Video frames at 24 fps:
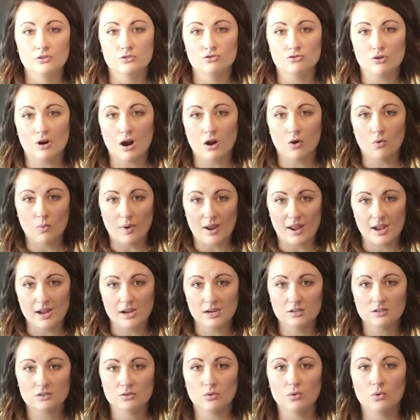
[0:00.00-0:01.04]
draw
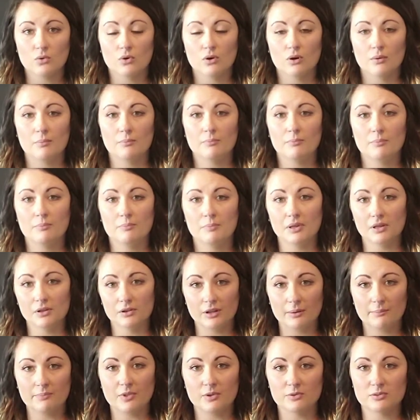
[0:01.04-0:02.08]
weight or build
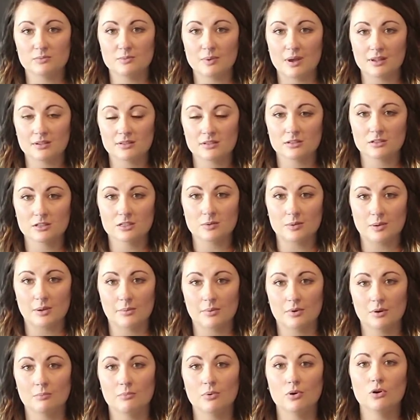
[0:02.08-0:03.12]
up those muscles to be able
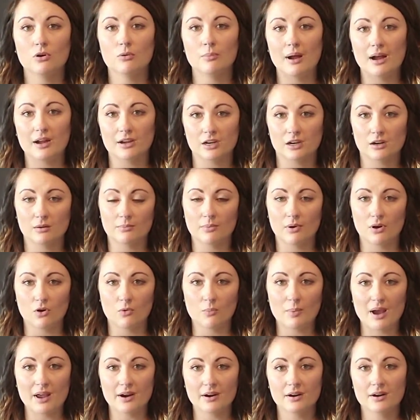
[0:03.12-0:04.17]
to pull back your bow
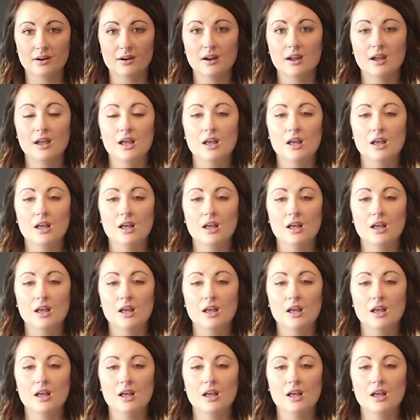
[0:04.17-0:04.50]
better,